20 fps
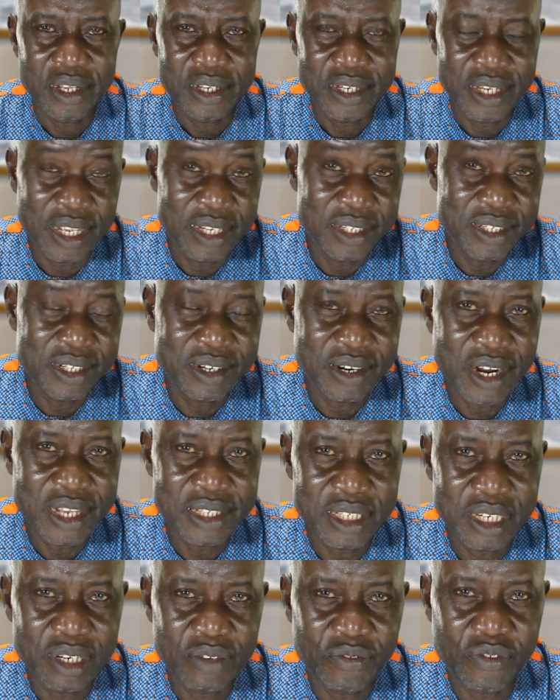The
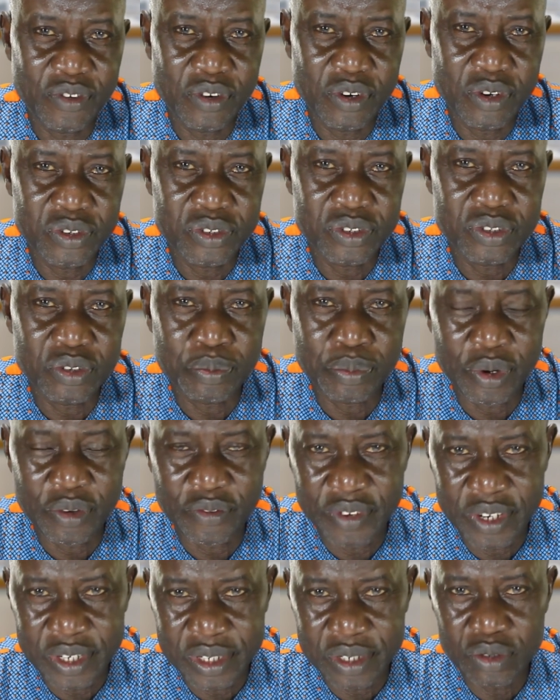Antichrist and the false
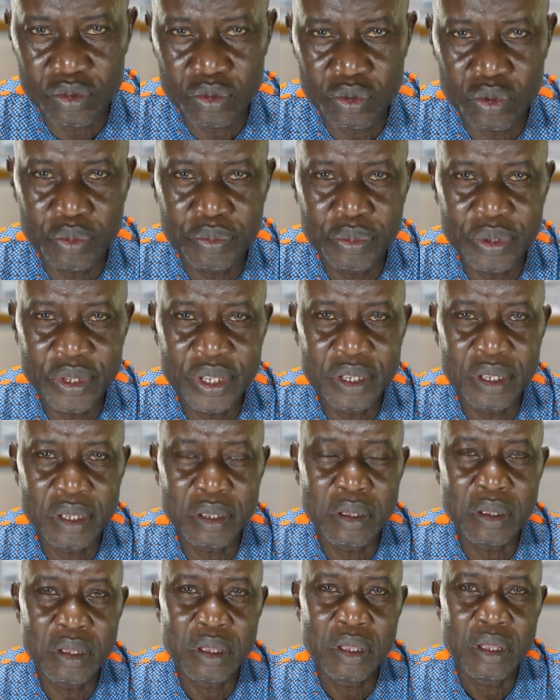prophet will be
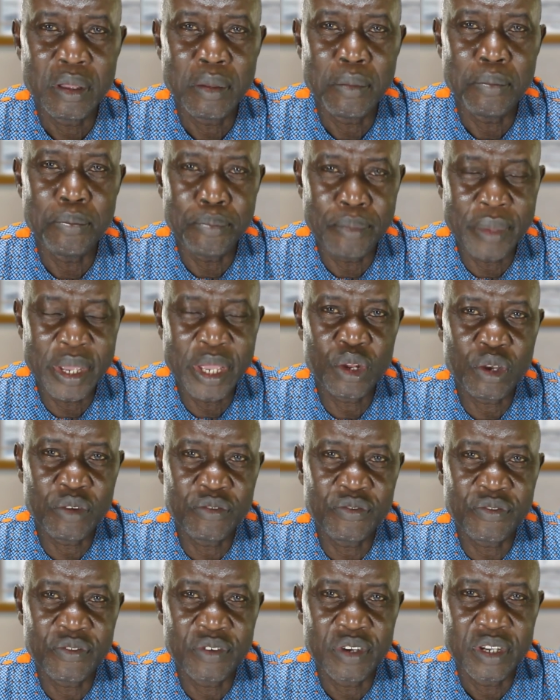men
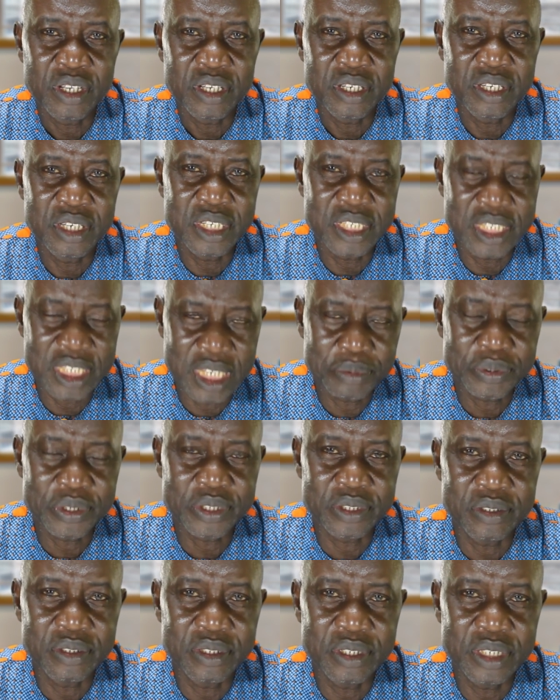of
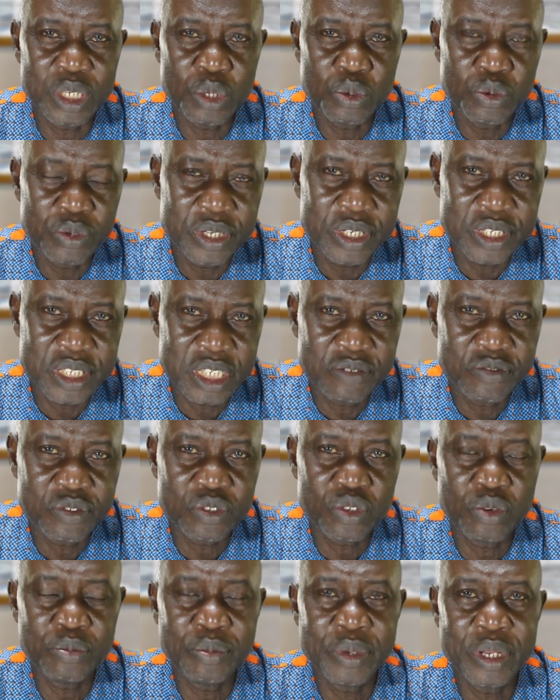deception. They will deceive
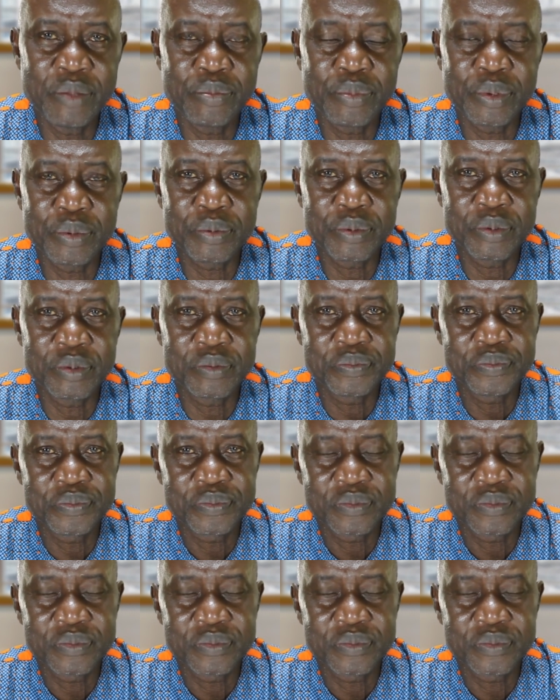so many people.